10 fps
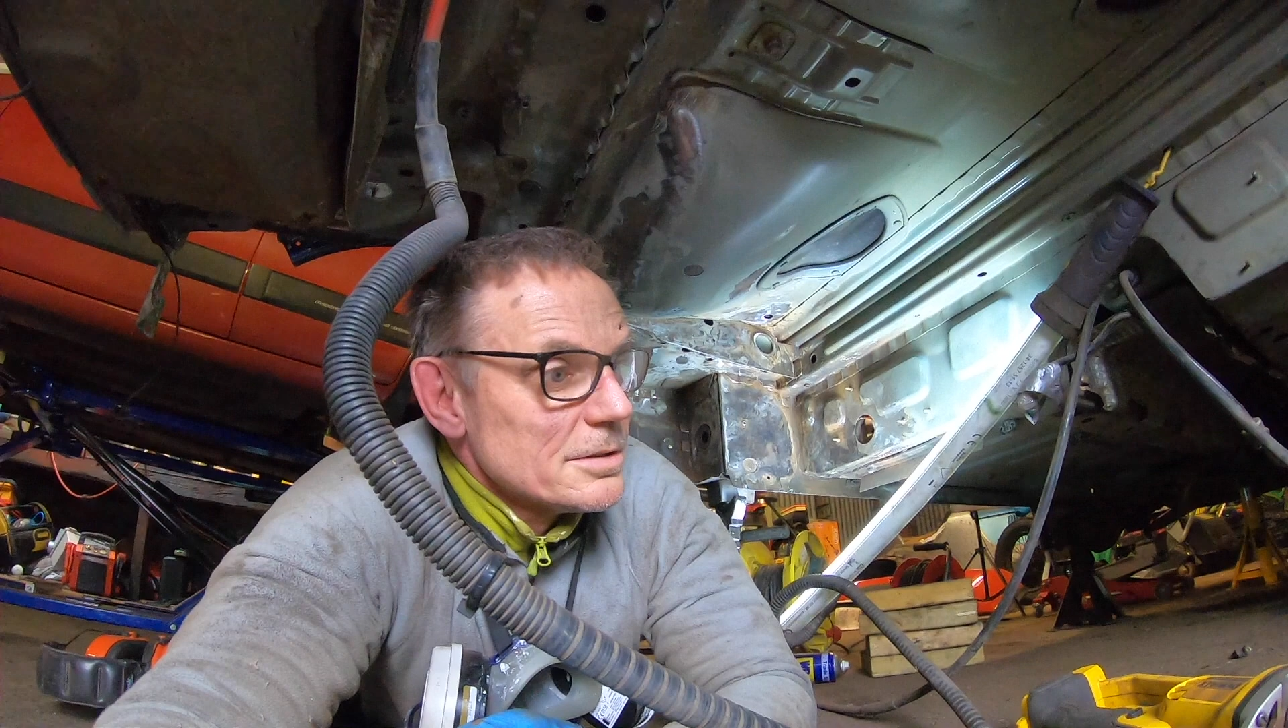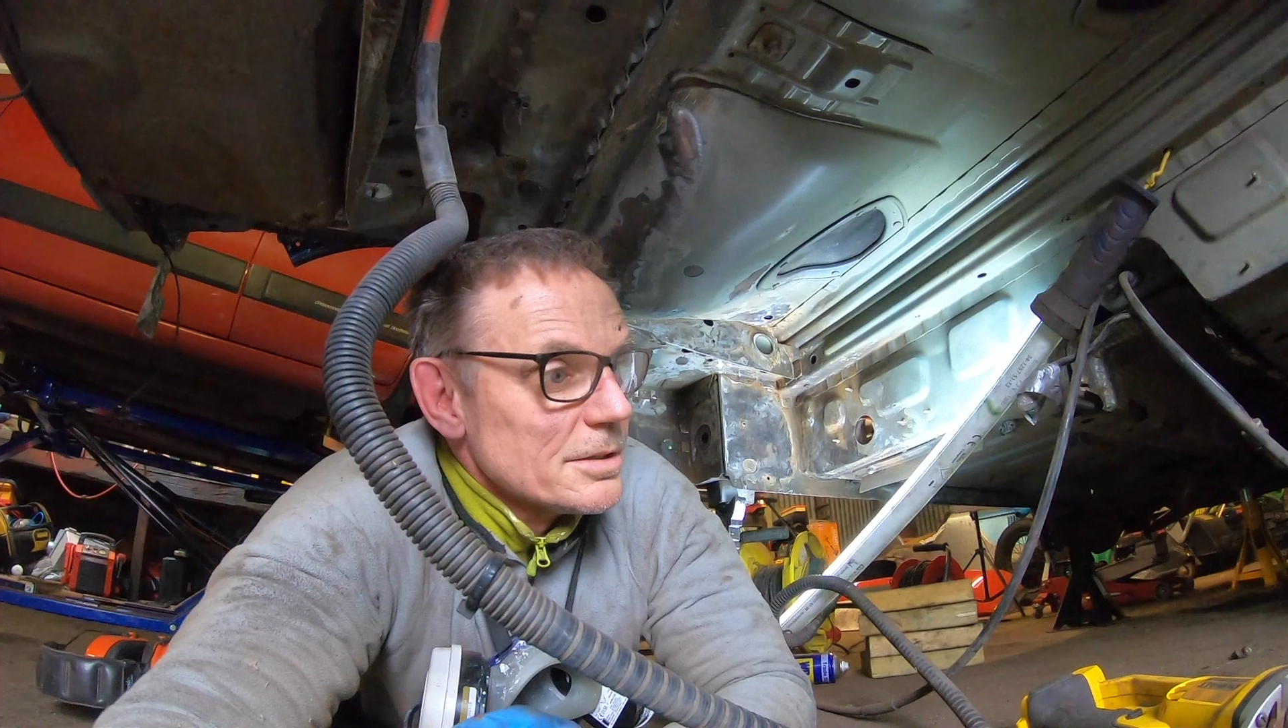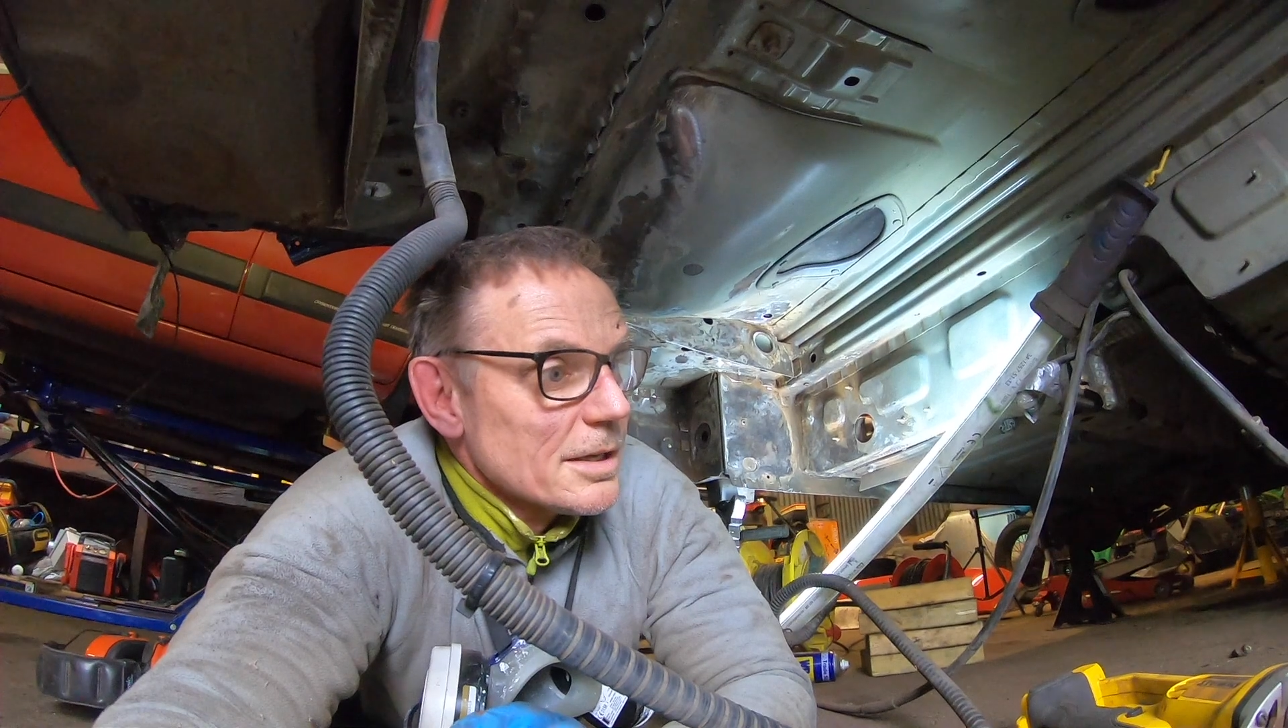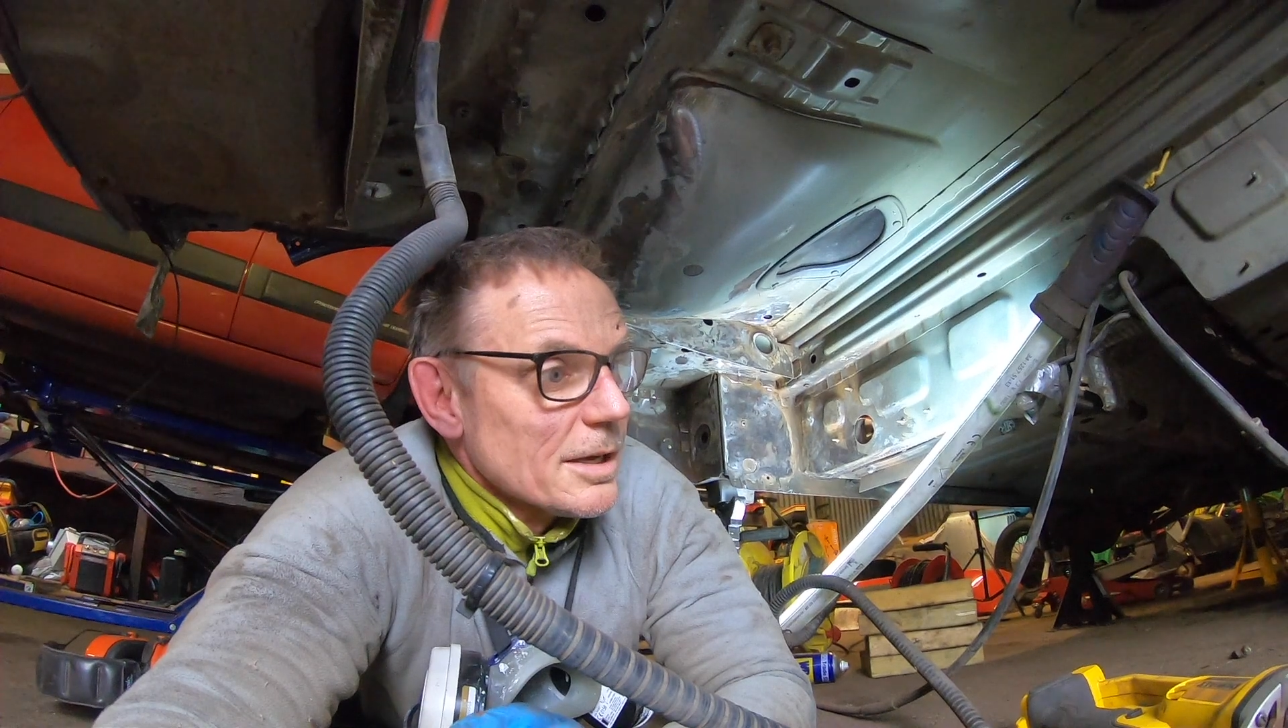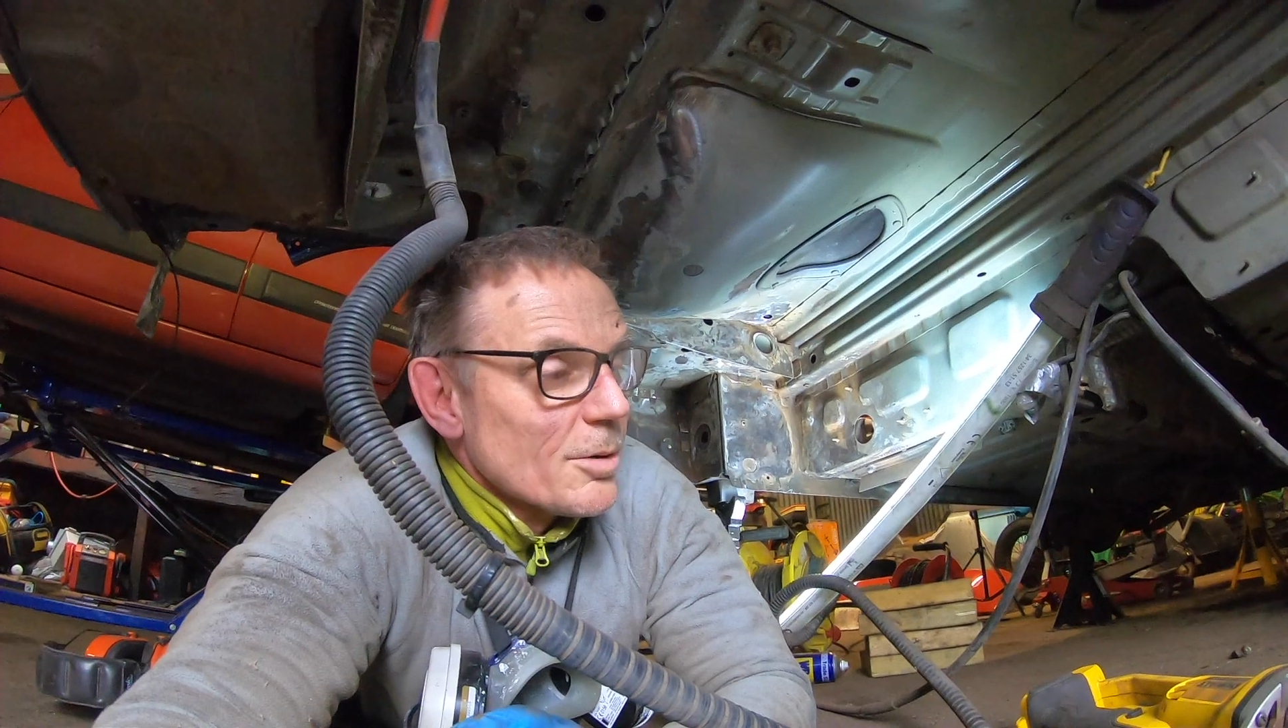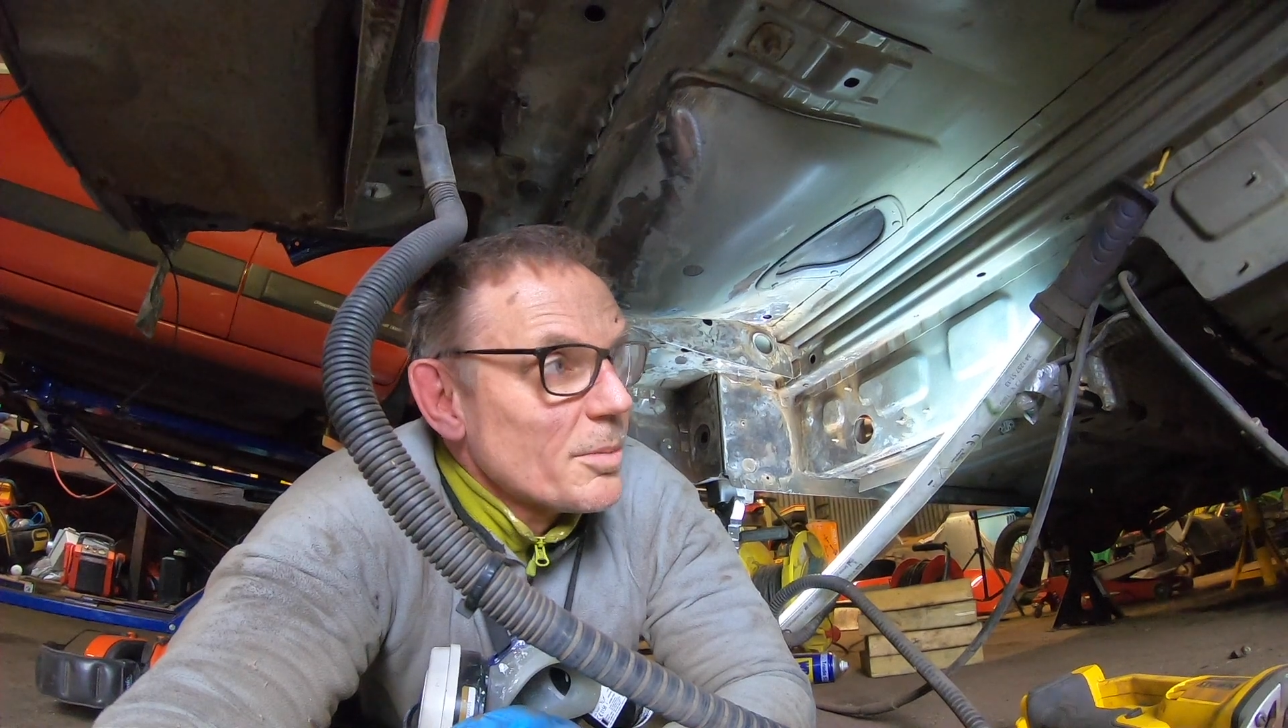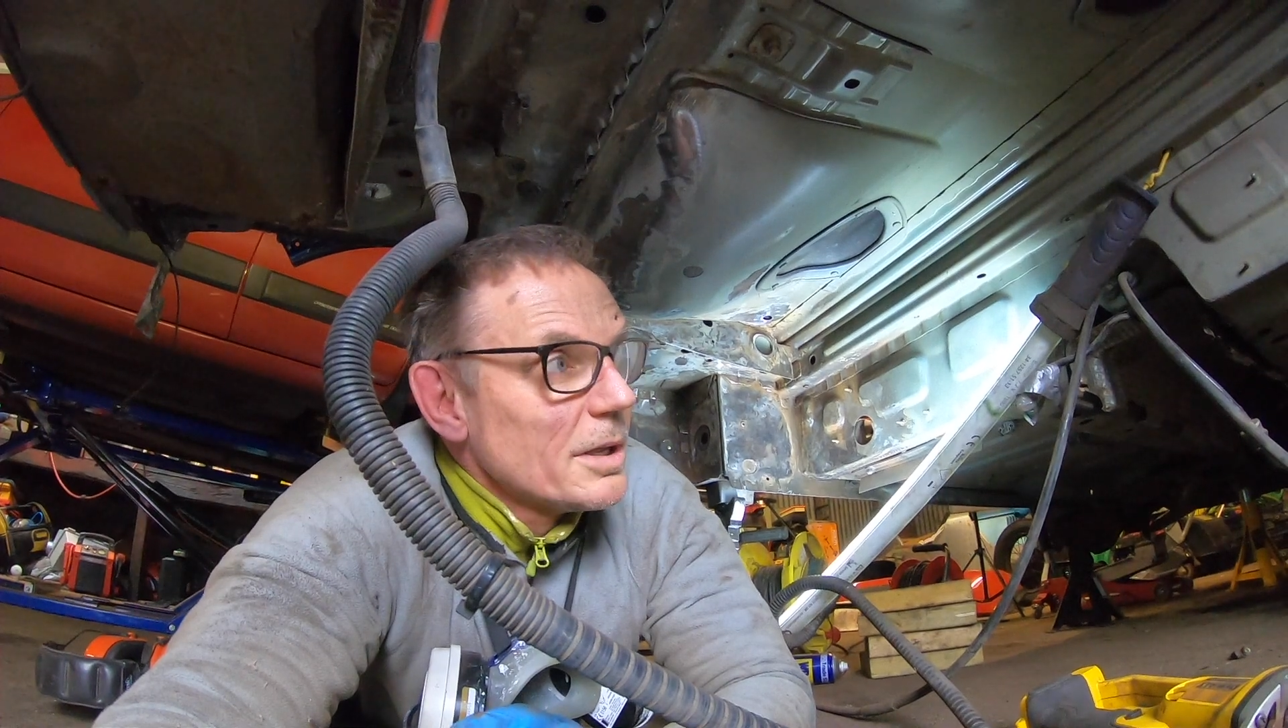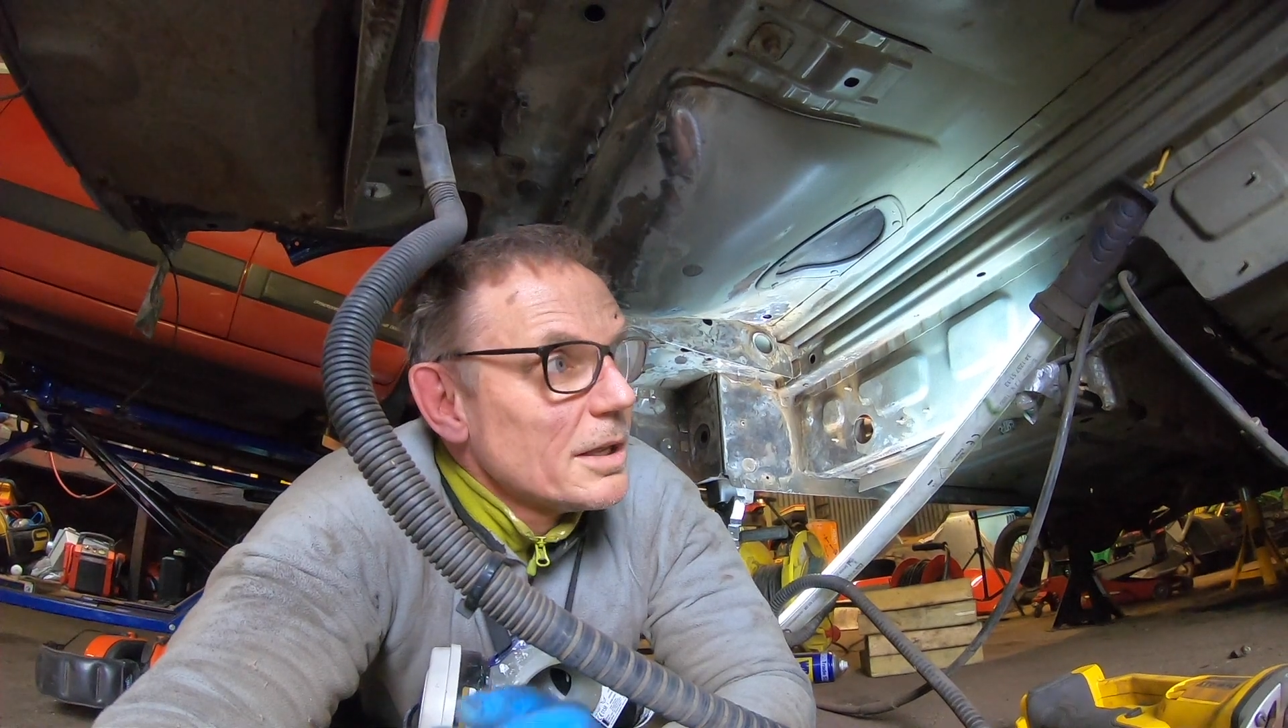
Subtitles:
do to help.